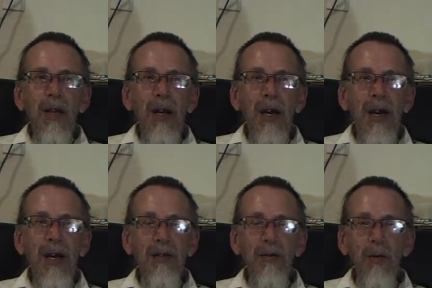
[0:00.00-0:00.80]

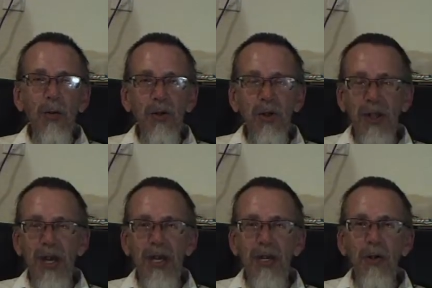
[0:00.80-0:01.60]
And of course
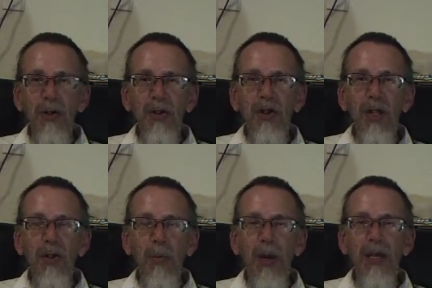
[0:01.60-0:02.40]
today you can still
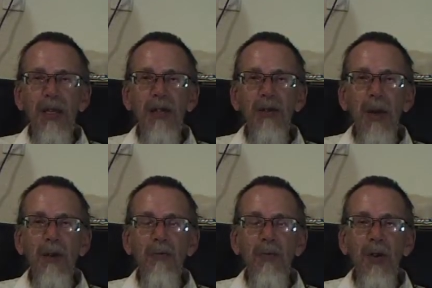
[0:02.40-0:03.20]
pay that amount
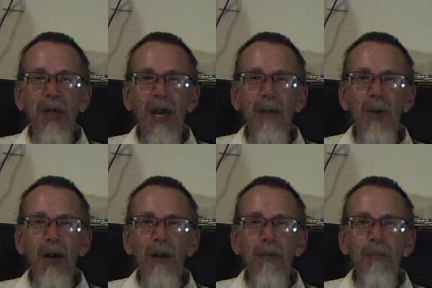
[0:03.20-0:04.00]
for a camera,
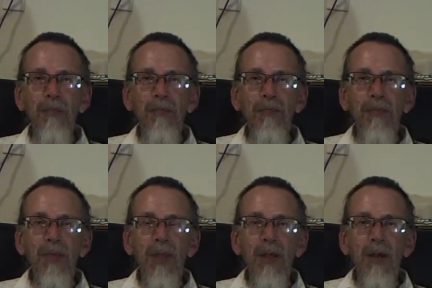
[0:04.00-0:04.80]

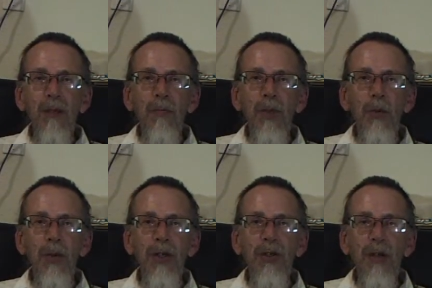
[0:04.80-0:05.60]
but we
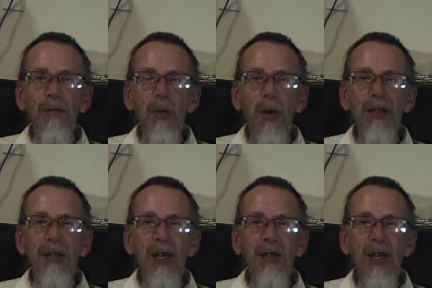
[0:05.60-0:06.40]
each have to ask
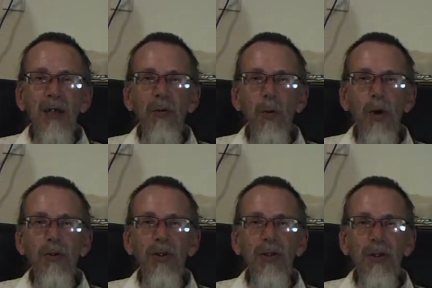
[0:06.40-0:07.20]
ourselves what
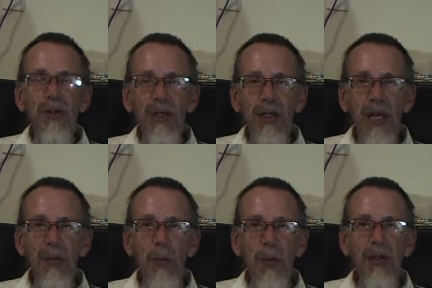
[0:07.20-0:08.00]

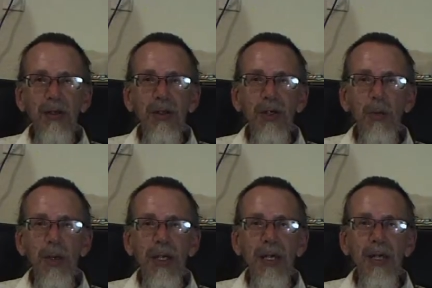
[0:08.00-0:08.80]
capabilities we
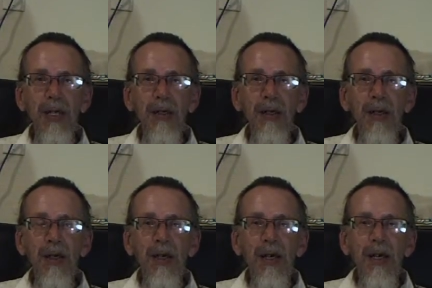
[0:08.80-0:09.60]
need
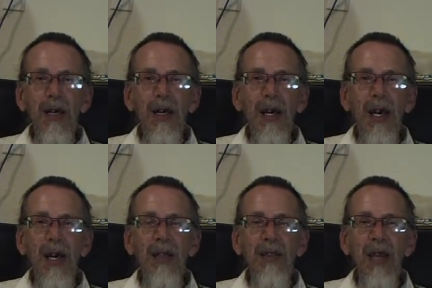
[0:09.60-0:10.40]

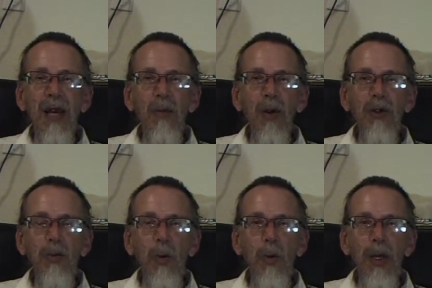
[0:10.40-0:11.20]
and how much we're
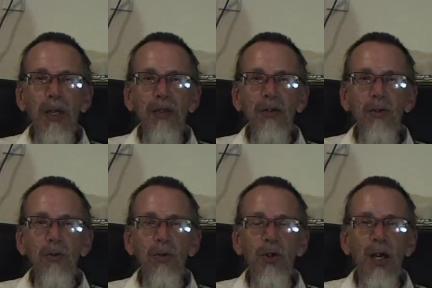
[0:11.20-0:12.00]
willing to
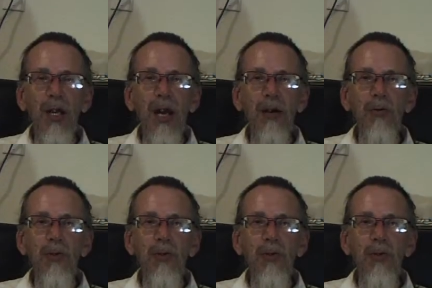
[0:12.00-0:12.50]
shell out,